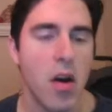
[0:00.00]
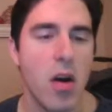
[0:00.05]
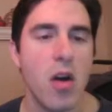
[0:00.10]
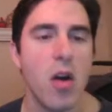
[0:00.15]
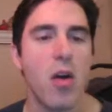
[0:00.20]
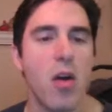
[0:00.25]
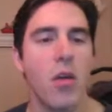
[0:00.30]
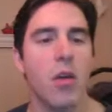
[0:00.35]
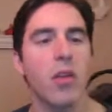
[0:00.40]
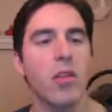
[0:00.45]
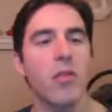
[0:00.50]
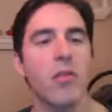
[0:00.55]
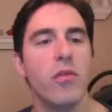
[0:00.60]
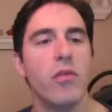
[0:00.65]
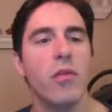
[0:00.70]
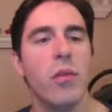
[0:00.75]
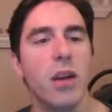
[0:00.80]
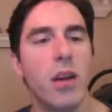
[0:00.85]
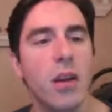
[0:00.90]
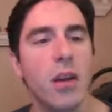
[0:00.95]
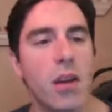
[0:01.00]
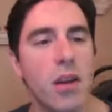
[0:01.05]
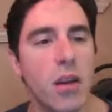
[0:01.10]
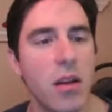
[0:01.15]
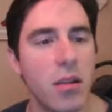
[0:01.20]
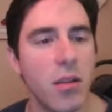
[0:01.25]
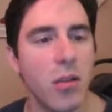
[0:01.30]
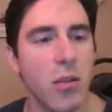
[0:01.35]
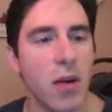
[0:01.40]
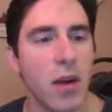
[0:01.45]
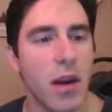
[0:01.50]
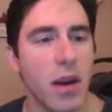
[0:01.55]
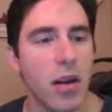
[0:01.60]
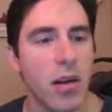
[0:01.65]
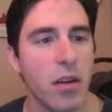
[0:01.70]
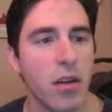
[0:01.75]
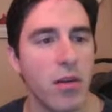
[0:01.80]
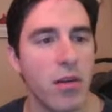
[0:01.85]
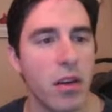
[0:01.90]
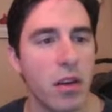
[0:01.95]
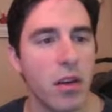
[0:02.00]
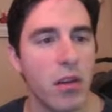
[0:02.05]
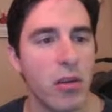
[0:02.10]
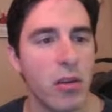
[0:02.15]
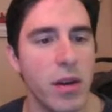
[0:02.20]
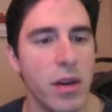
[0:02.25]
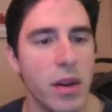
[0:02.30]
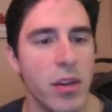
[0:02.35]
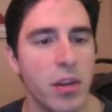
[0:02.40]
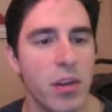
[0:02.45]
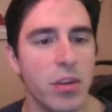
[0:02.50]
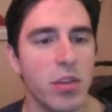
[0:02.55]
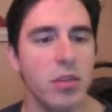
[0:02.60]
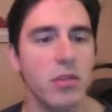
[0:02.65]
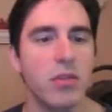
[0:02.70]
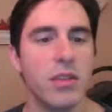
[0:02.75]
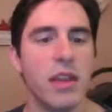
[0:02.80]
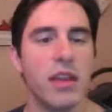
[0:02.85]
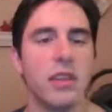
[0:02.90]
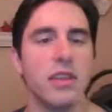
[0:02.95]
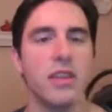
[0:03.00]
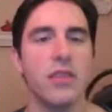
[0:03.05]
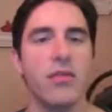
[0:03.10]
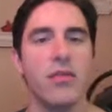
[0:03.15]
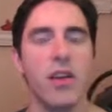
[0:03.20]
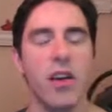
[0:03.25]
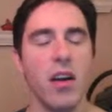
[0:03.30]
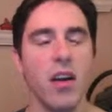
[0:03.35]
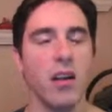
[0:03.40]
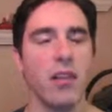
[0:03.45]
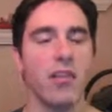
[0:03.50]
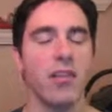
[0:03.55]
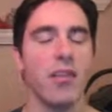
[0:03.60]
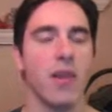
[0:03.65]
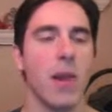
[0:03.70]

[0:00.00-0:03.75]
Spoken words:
Well, I could have won it another way. I could have gone queen h2 takes e5.